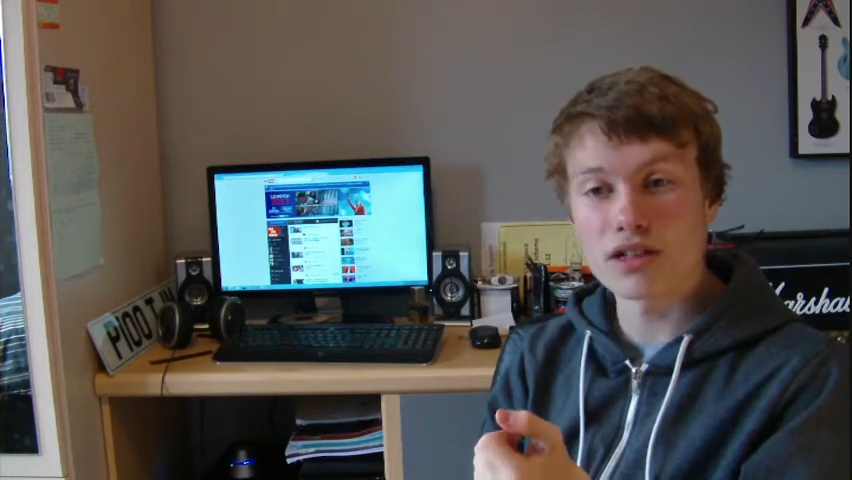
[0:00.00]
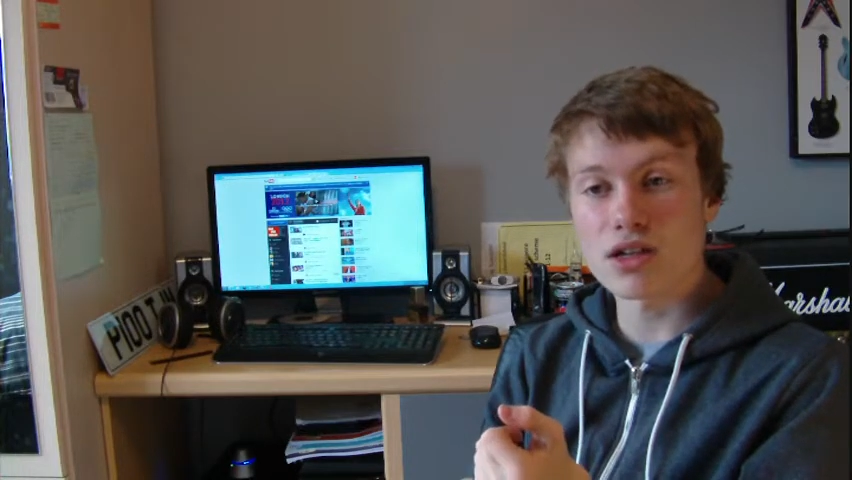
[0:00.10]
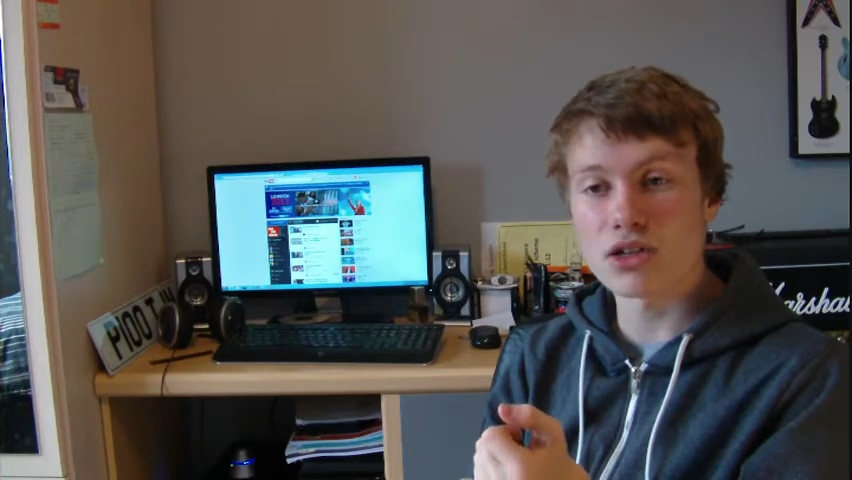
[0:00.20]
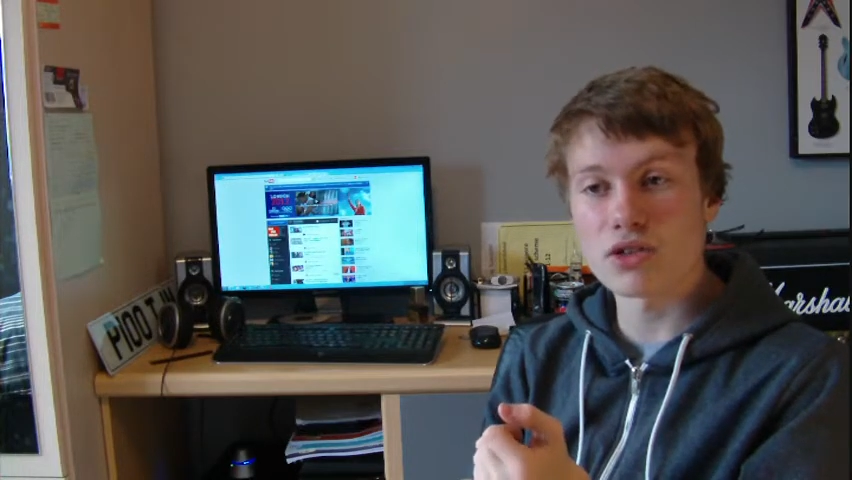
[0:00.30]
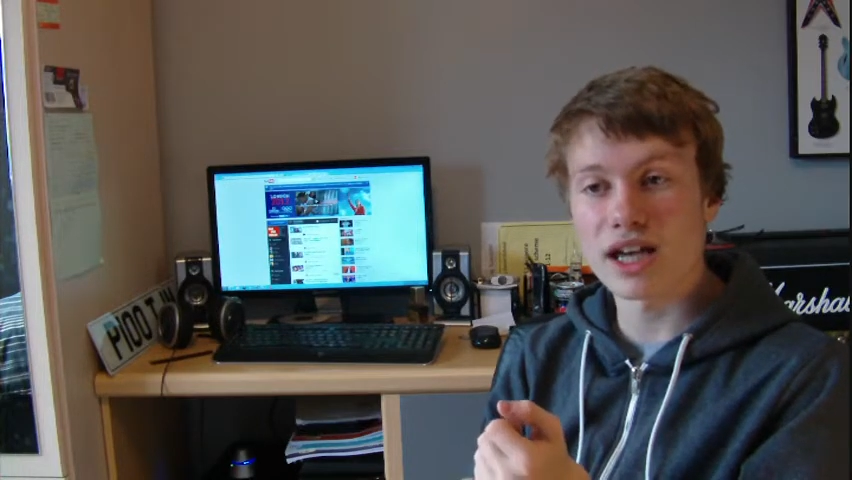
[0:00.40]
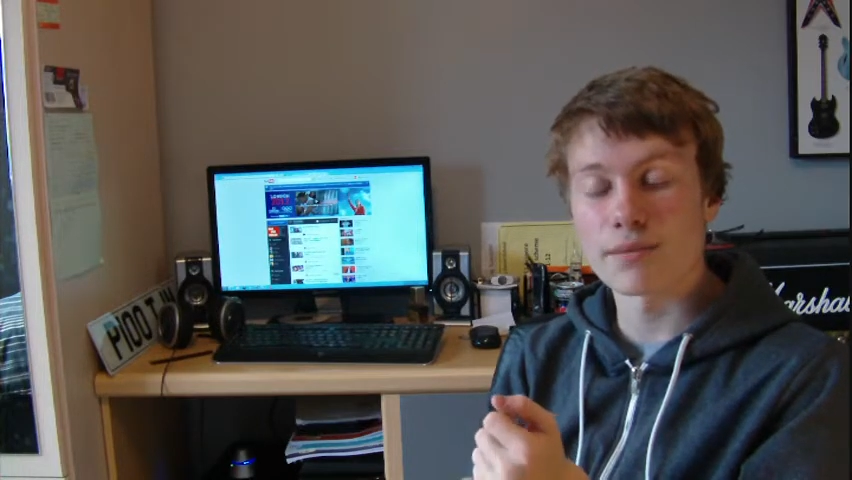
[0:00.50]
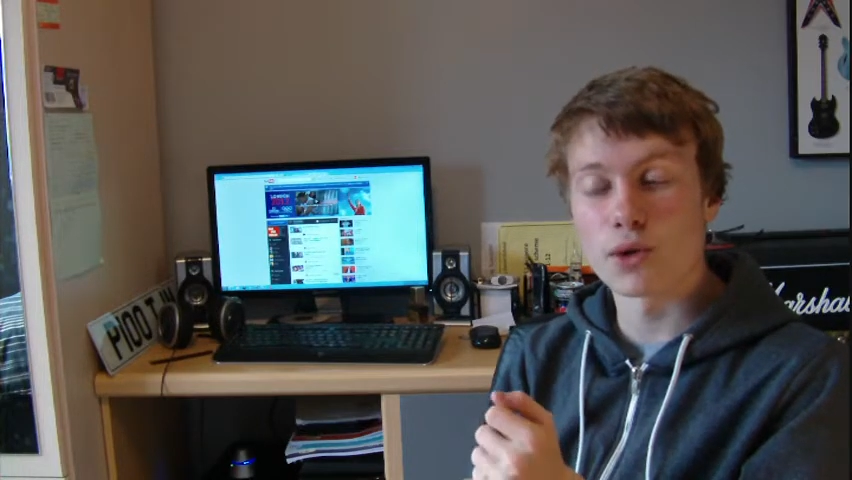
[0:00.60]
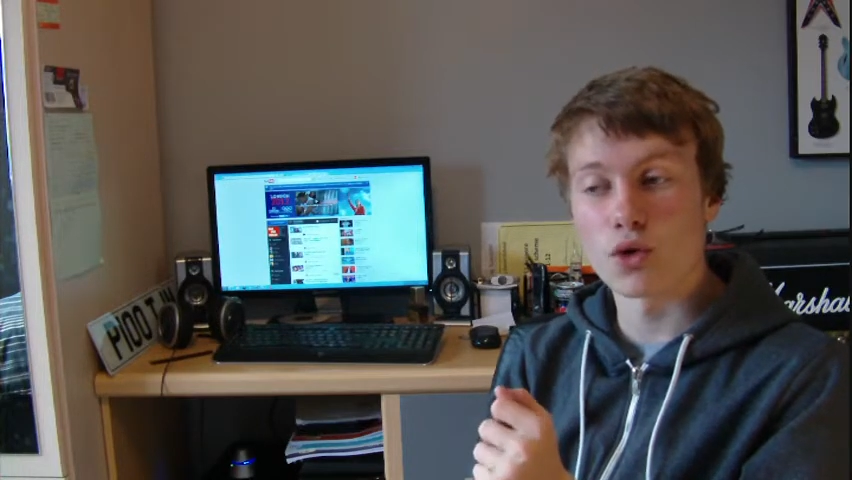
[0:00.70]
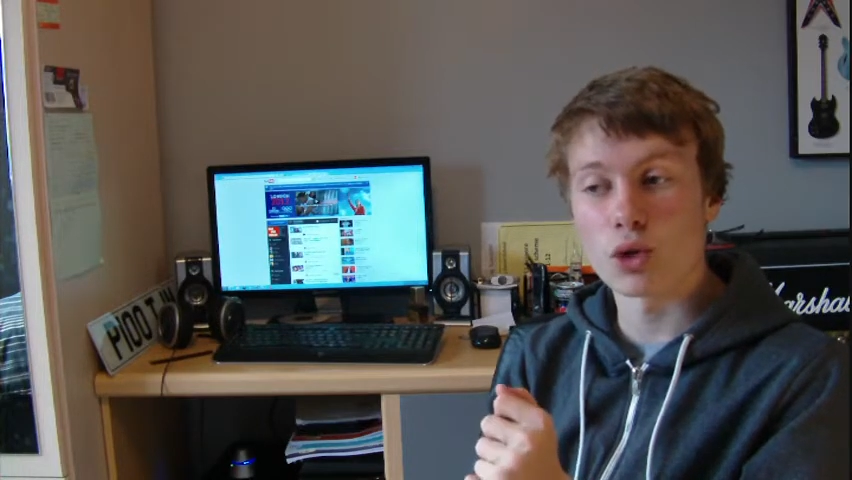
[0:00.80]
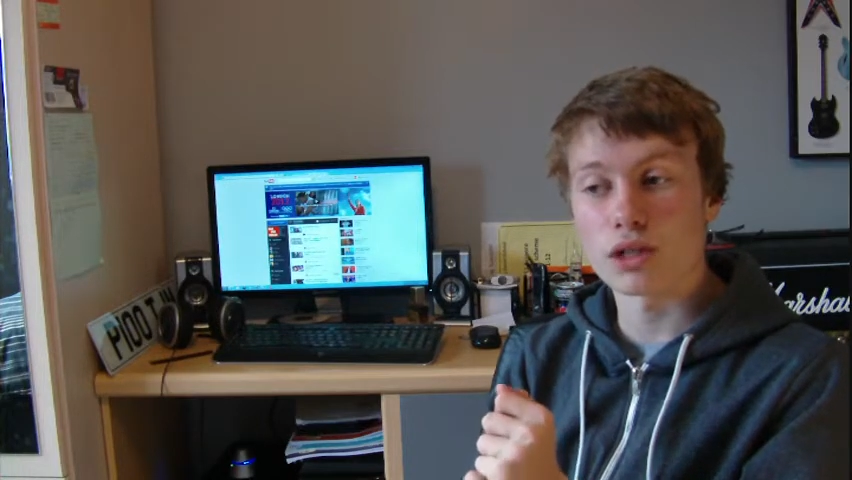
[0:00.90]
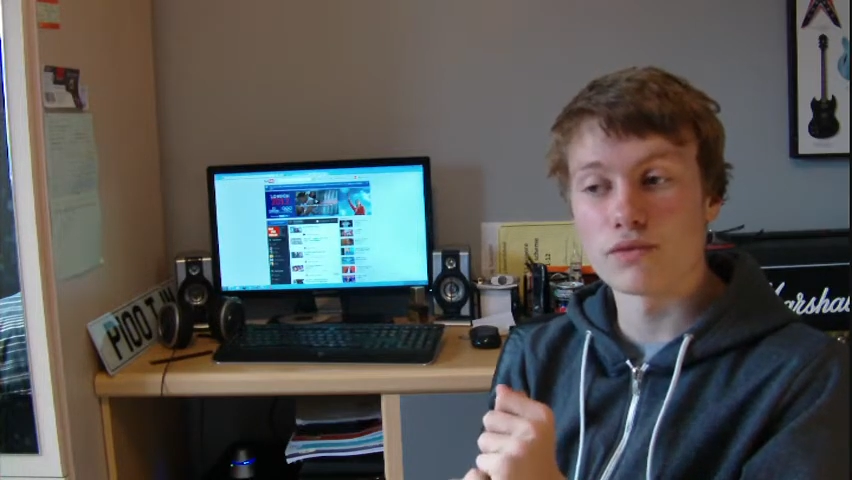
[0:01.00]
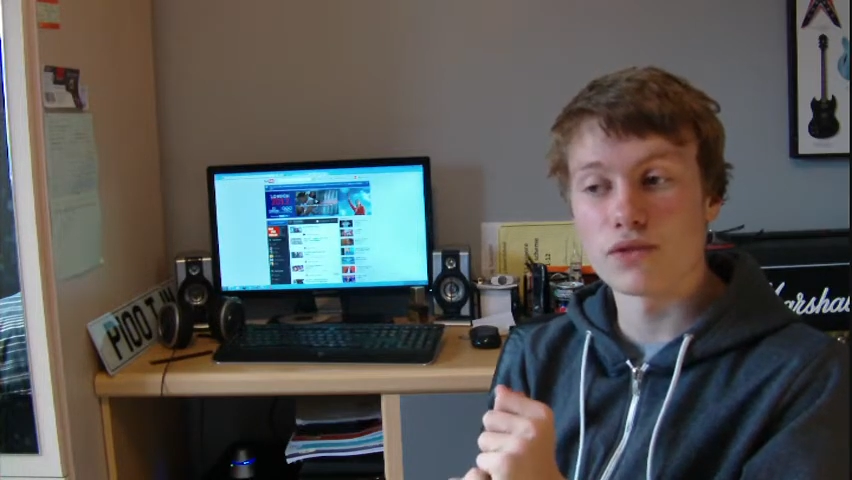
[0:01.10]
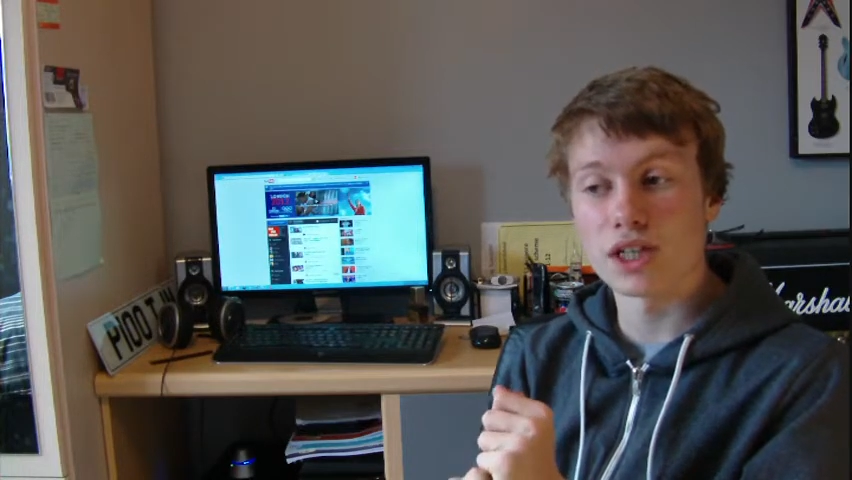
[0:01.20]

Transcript: so you'll get more